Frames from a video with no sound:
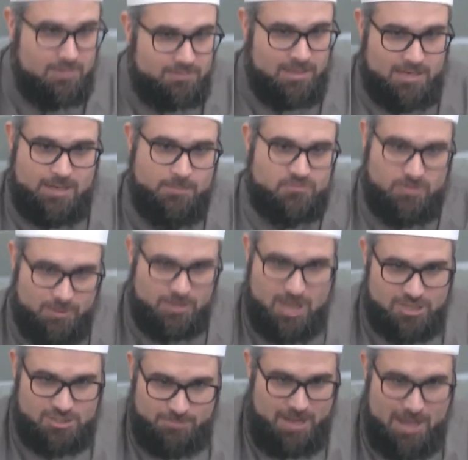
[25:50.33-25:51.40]
that comes from
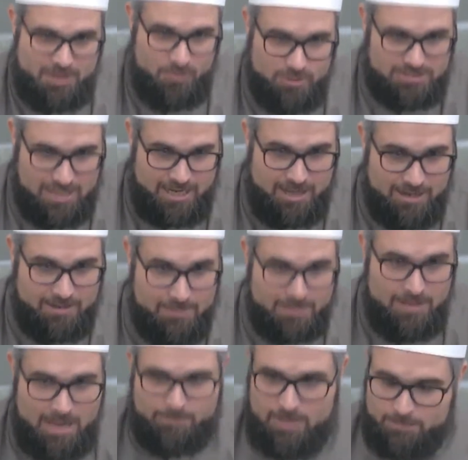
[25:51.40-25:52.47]
Allah subhanahu wa ta'ala.
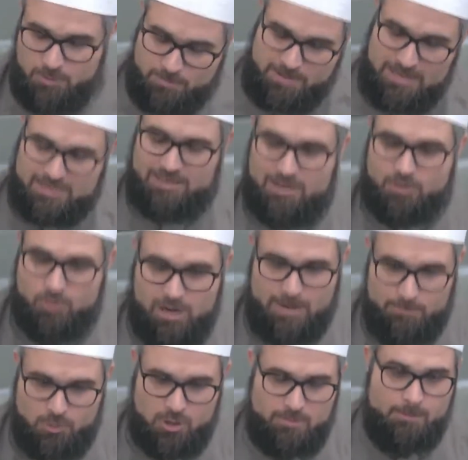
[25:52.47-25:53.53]
I'm going to put my kid in a
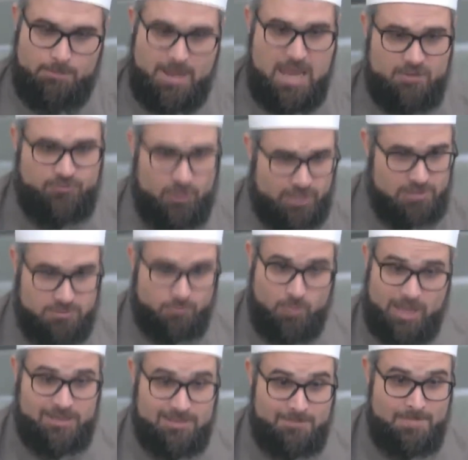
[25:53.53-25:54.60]
Quran program and pay for it.
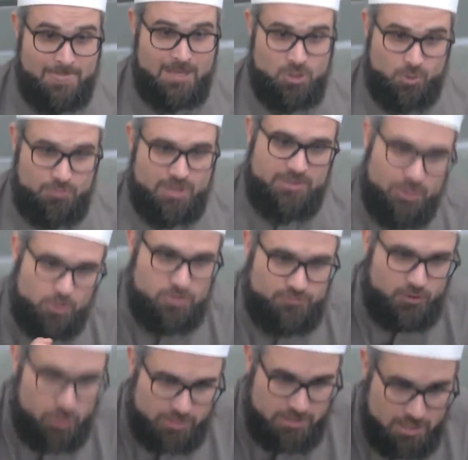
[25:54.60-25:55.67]
What? You think those
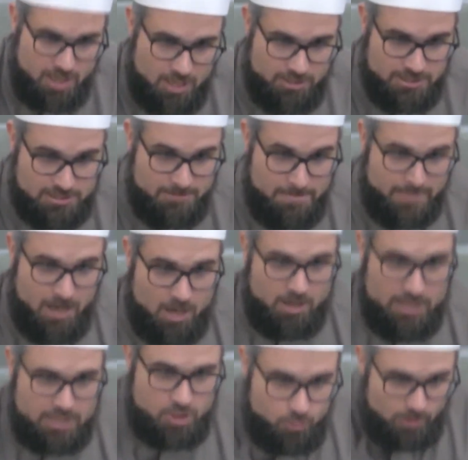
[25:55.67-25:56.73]
$40
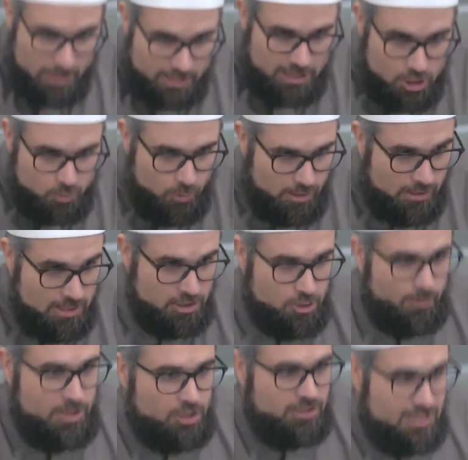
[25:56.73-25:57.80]
are equal to
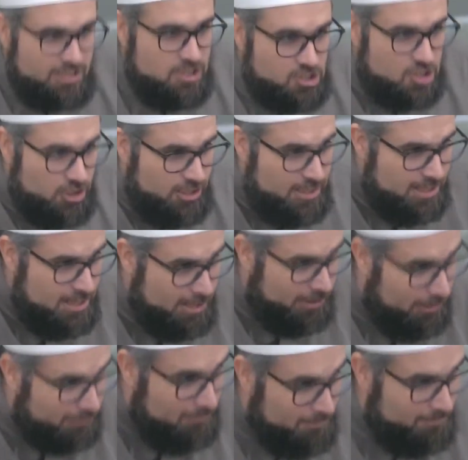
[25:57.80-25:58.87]
what your kid is learning
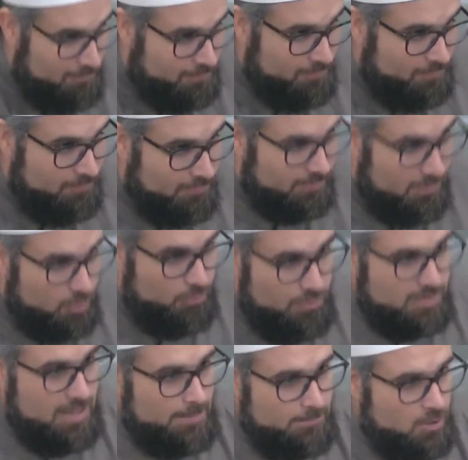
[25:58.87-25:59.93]
here? You
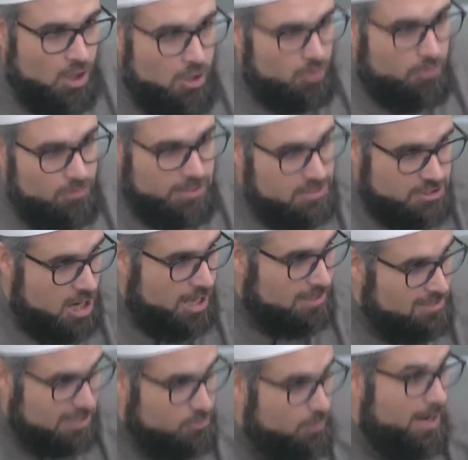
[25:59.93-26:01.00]
think that? No, it's
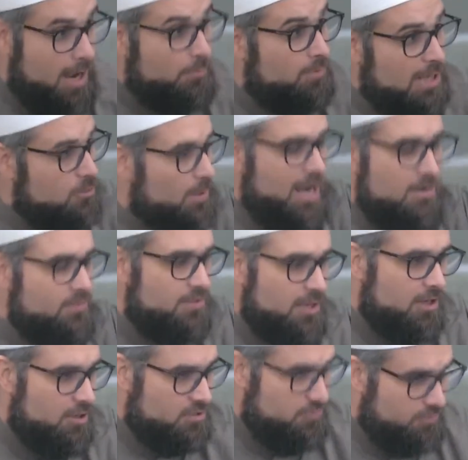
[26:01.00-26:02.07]
not. That's why everything
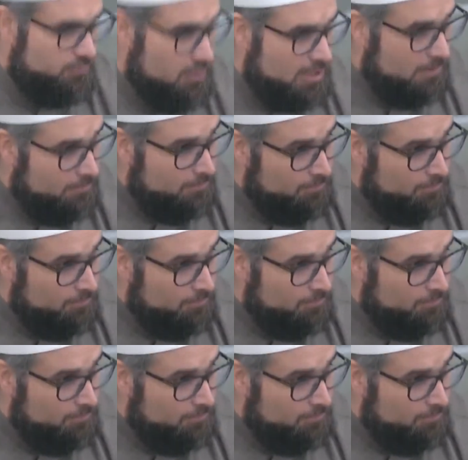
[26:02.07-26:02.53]
here is for free.